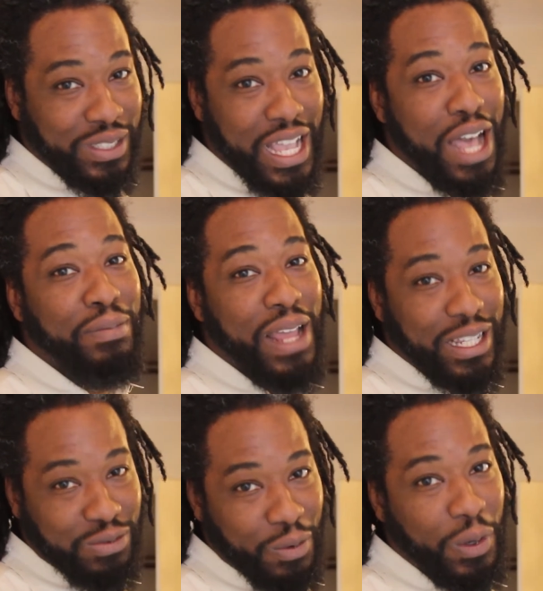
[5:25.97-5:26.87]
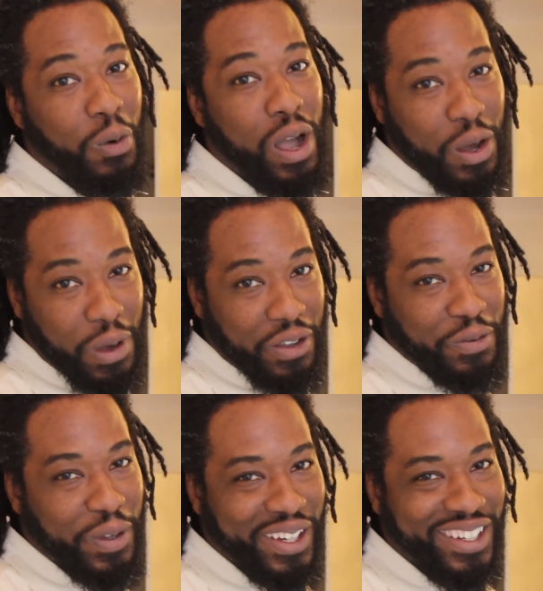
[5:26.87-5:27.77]
top notch when we walk away
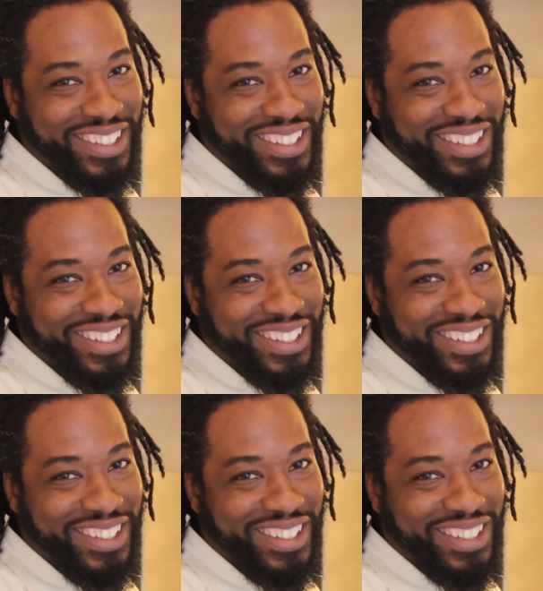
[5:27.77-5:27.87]
from here.